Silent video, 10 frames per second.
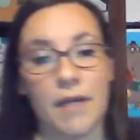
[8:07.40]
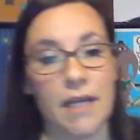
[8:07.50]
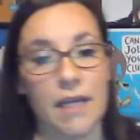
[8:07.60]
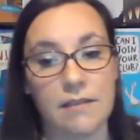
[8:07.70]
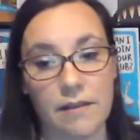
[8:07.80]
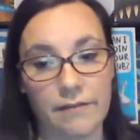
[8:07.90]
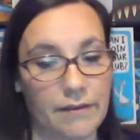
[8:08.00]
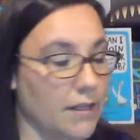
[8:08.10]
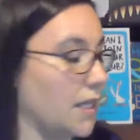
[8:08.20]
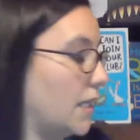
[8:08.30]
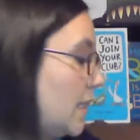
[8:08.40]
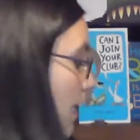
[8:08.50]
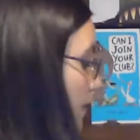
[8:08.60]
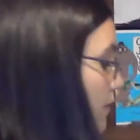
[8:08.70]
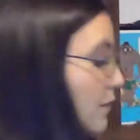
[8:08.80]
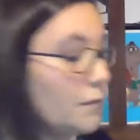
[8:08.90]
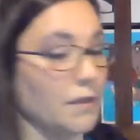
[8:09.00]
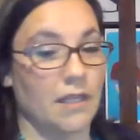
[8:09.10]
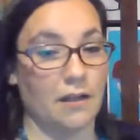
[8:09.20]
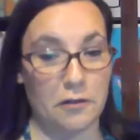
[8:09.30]
my kids love everything that has to do
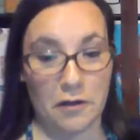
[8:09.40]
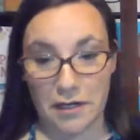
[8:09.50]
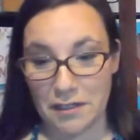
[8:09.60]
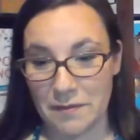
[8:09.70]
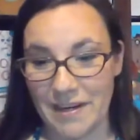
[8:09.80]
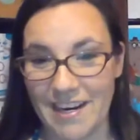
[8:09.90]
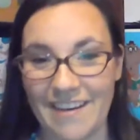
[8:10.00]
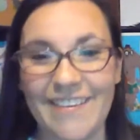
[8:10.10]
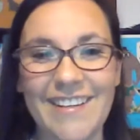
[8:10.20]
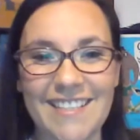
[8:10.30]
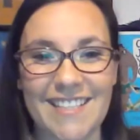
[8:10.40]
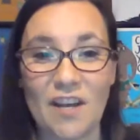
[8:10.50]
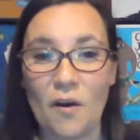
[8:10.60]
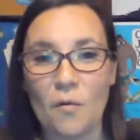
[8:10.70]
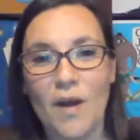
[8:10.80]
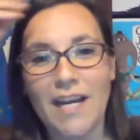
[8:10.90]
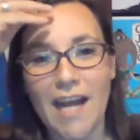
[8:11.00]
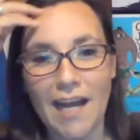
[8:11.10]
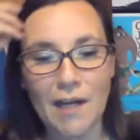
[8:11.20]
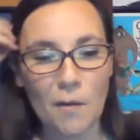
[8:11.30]
with electronics right now. So why
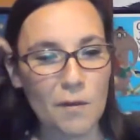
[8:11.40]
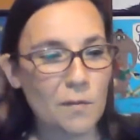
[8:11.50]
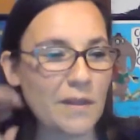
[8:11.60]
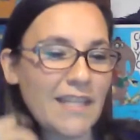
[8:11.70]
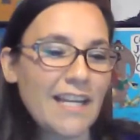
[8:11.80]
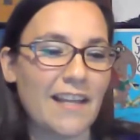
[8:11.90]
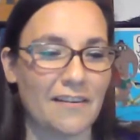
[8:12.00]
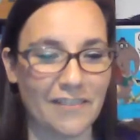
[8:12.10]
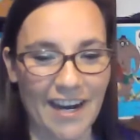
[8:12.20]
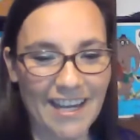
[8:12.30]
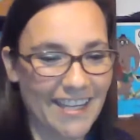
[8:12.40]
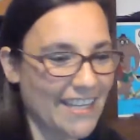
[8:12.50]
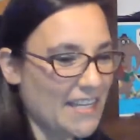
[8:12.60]
not go with what they love, right?